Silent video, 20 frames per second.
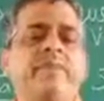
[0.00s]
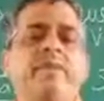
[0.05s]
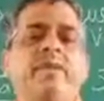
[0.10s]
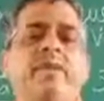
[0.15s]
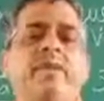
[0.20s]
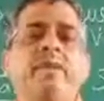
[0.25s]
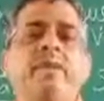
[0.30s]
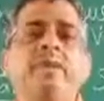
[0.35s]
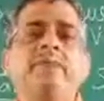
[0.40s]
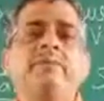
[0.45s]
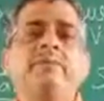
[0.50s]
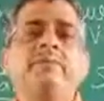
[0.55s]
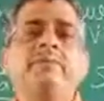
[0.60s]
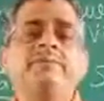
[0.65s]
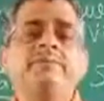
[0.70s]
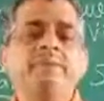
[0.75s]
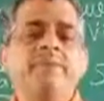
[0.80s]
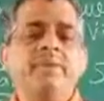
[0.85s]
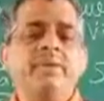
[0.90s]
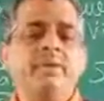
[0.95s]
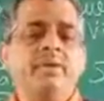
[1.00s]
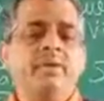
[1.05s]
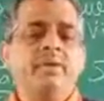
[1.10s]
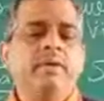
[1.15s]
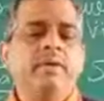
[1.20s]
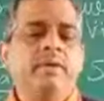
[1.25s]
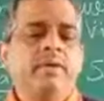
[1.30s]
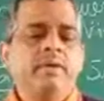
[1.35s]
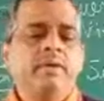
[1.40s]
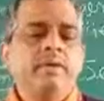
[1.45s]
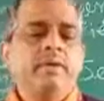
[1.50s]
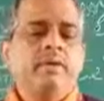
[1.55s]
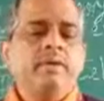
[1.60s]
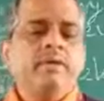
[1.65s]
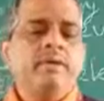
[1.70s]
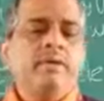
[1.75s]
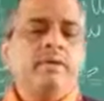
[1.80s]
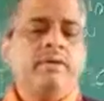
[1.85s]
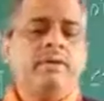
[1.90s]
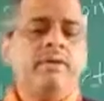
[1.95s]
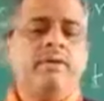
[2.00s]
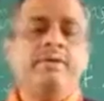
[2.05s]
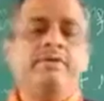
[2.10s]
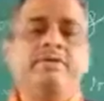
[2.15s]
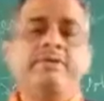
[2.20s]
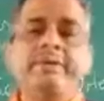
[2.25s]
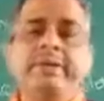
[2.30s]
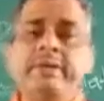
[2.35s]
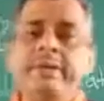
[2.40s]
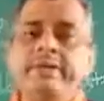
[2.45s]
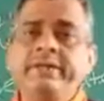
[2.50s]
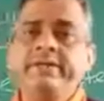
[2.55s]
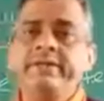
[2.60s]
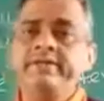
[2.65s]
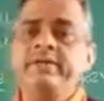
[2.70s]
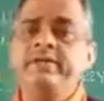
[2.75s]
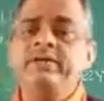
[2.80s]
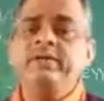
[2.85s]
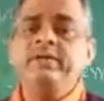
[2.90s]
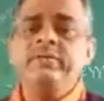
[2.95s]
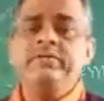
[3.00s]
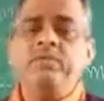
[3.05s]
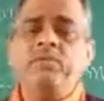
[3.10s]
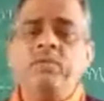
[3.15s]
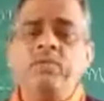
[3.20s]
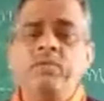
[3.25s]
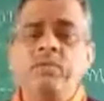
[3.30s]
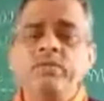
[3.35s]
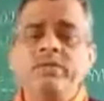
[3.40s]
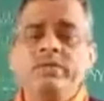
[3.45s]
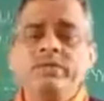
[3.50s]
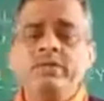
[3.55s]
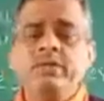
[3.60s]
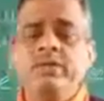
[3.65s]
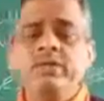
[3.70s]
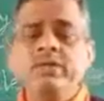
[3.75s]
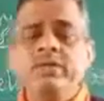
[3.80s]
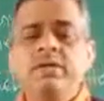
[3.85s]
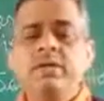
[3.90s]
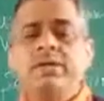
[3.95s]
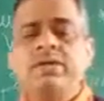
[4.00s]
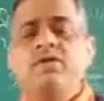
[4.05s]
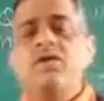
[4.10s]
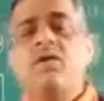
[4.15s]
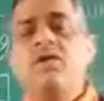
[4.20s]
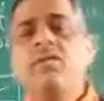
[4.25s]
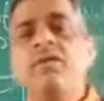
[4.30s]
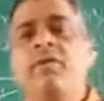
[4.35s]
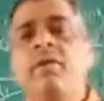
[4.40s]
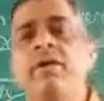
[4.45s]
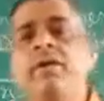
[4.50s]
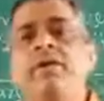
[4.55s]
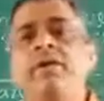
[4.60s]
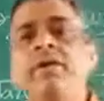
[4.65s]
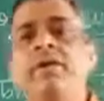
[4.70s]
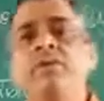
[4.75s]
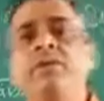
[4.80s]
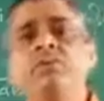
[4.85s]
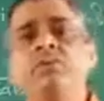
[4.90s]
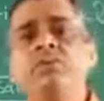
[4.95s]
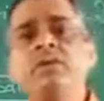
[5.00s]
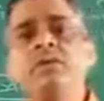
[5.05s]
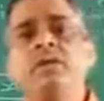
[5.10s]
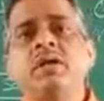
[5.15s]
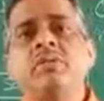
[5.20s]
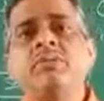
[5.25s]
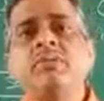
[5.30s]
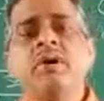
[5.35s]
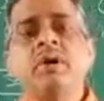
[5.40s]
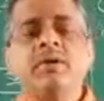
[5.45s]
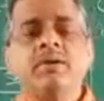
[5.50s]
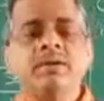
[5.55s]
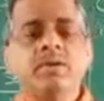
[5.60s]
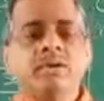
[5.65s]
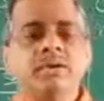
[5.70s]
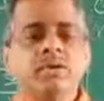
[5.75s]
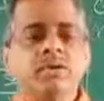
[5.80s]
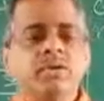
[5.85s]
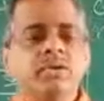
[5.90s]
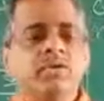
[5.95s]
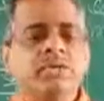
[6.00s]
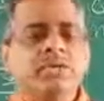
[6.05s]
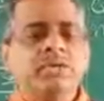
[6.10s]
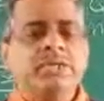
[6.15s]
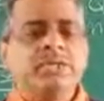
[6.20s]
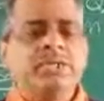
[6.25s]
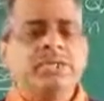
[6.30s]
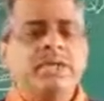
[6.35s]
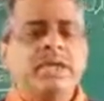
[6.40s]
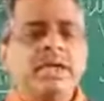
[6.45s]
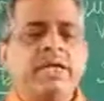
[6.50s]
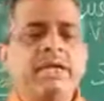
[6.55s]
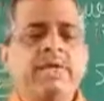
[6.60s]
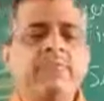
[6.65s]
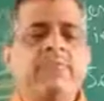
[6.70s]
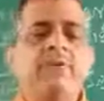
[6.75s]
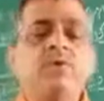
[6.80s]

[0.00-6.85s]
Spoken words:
Clear? The select is the most commonly used command to retrieve,